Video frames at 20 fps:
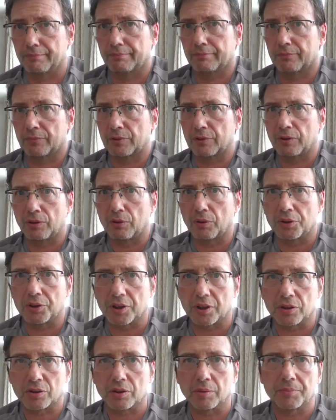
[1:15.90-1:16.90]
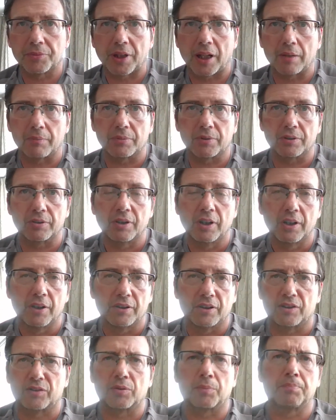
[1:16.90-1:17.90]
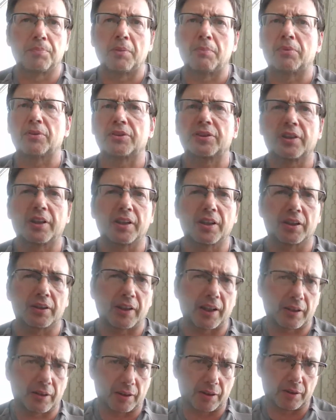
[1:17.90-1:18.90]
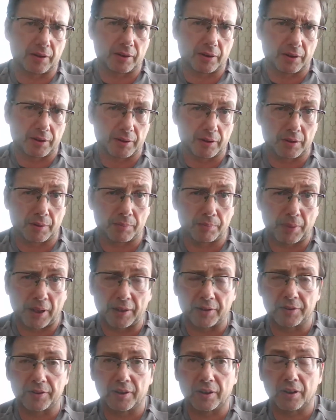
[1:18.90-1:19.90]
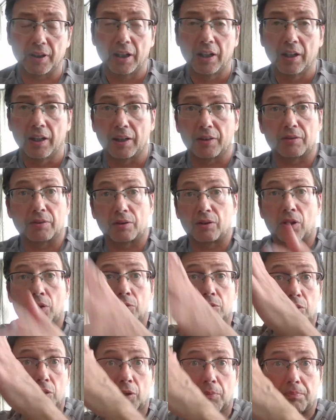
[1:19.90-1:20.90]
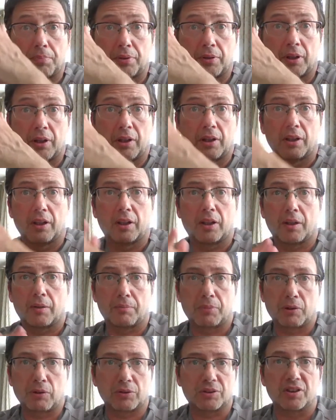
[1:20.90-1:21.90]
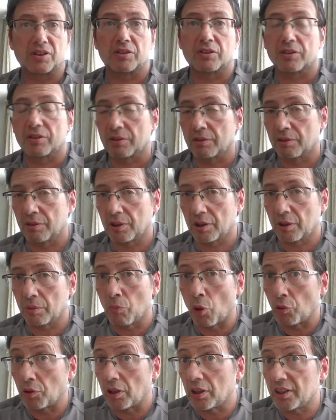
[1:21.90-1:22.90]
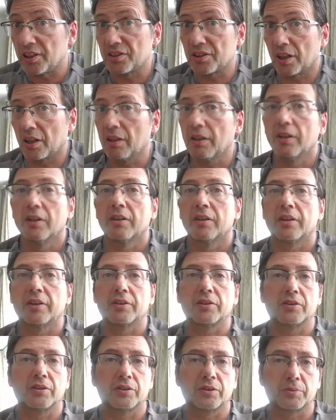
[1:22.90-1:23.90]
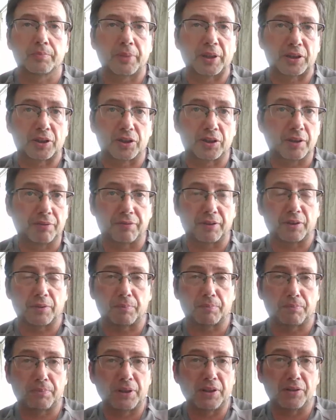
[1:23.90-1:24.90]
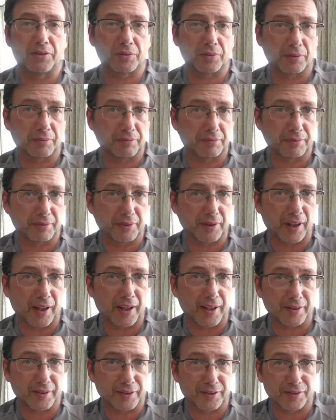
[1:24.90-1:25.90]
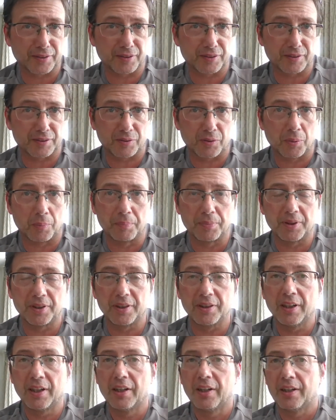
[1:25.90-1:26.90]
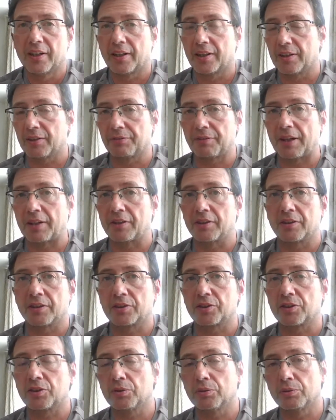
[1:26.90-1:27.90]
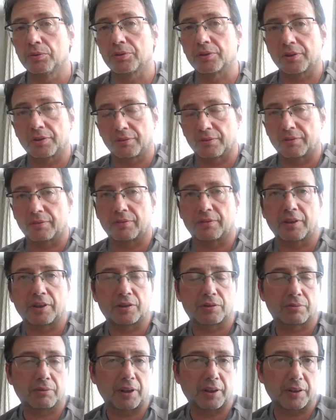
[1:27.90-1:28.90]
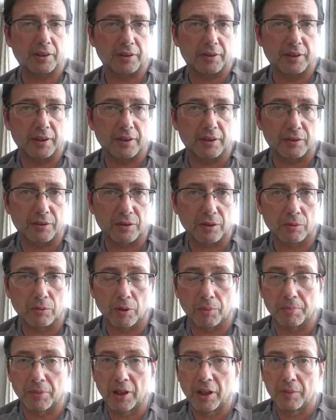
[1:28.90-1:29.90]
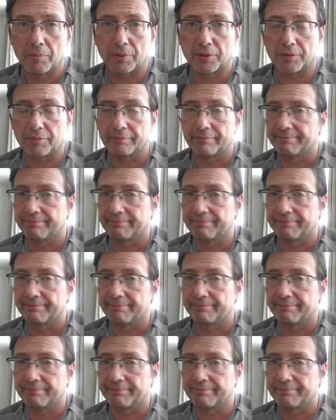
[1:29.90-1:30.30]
the logic sometimes. And there's some people say, yeah, like a Palantir, it goes up because this is a Mona Lisa. This is a specific piece of artist, this company, and they find an excuse, and that's why they think it's go up. But